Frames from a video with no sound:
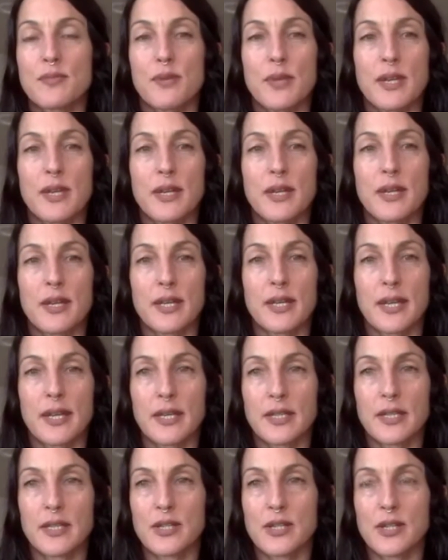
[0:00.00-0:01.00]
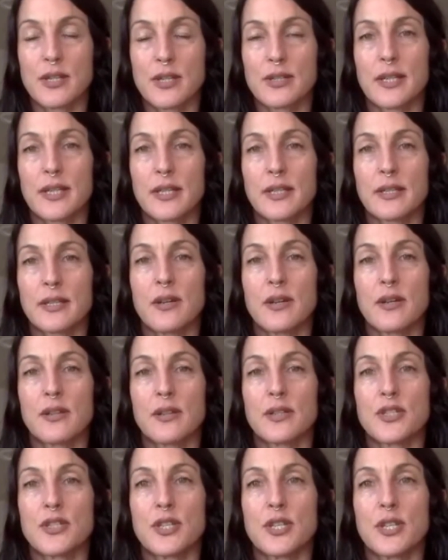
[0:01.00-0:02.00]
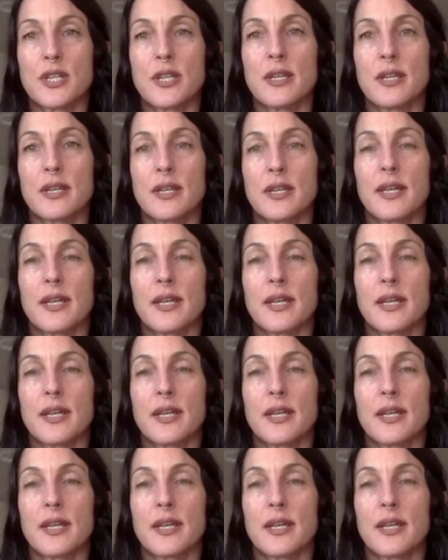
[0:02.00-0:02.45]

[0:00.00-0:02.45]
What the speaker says: but we can connect here on technology.